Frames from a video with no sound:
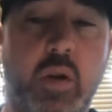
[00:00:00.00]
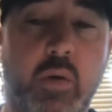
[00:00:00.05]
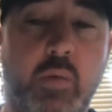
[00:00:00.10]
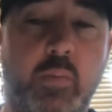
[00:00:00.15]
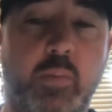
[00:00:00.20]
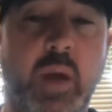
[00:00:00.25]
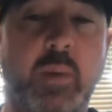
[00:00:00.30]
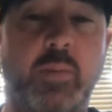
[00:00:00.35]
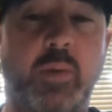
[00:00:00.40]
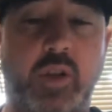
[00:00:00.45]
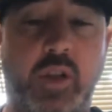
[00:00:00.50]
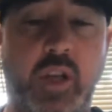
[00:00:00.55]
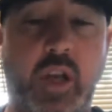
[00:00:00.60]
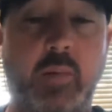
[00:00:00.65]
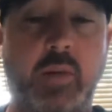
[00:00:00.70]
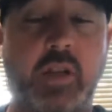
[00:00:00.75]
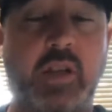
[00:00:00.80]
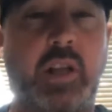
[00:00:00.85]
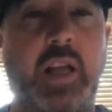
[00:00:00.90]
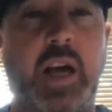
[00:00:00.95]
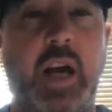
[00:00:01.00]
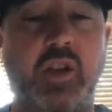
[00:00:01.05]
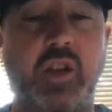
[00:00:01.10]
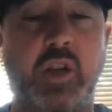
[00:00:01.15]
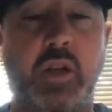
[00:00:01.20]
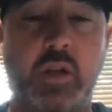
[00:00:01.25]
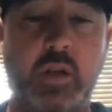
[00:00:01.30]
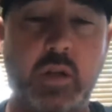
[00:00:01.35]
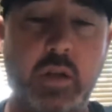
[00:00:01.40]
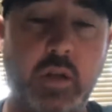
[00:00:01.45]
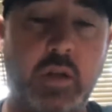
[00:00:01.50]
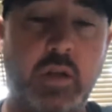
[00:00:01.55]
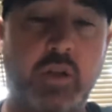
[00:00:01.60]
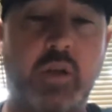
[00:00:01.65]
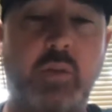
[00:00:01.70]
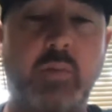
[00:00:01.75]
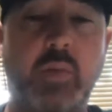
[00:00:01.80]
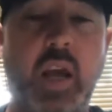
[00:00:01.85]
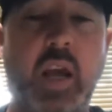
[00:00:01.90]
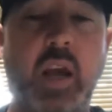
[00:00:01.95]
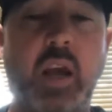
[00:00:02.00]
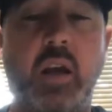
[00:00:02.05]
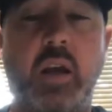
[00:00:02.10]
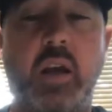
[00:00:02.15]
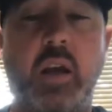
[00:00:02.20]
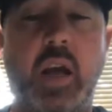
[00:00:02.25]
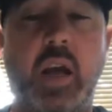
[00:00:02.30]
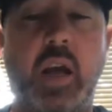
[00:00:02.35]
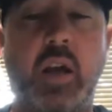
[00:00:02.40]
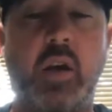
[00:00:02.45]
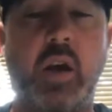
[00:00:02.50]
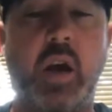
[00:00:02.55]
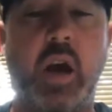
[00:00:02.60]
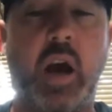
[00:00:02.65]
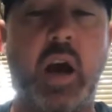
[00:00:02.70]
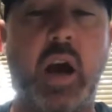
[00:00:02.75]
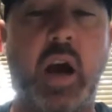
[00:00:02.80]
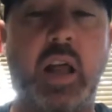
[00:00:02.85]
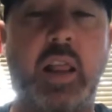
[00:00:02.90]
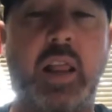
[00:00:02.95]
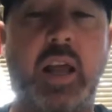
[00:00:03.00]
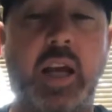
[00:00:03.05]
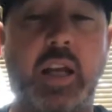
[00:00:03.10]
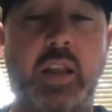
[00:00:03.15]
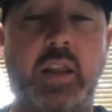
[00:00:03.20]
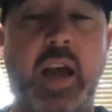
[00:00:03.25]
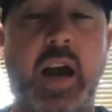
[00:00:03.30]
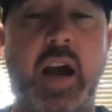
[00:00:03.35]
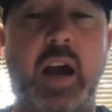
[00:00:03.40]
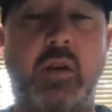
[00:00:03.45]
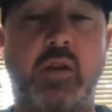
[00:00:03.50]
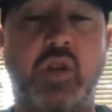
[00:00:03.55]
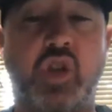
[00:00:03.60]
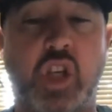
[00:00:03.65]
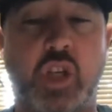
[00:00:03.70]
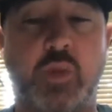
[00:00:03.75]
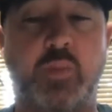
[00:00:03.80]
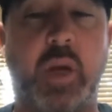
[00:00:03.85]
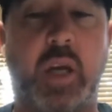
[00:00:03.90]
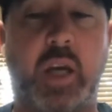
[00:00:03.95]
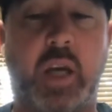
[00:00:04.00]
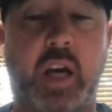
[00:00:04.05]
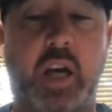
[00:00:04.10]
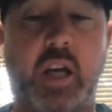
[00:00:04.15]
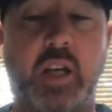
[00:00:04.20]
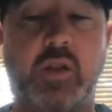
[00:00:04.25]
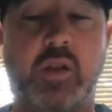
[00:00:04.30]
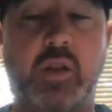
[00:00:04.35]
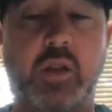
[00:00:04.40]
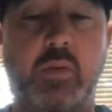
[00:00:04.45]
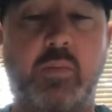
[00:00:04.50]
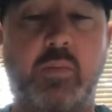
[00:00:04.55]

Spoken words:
people see him as a legend. To me, I like that just because